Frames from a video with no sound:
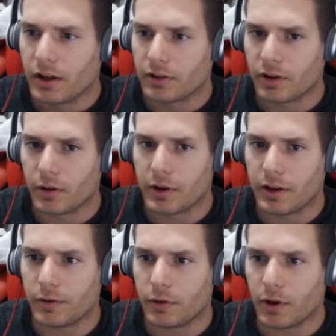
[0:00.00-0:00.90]
So
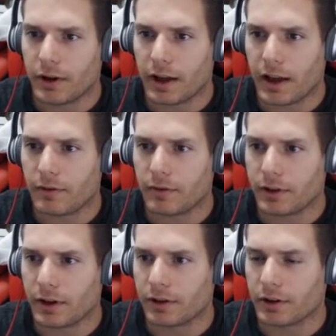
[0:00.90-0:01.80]
if you already have
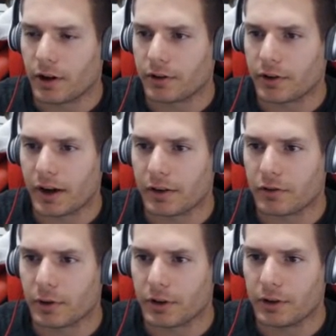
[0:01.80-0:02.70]
another card in your hand
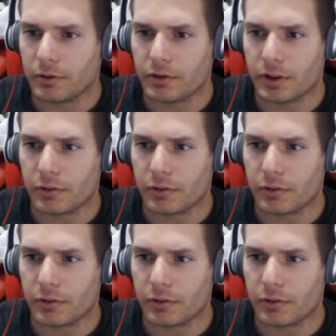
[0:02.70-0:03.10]
that you want to use,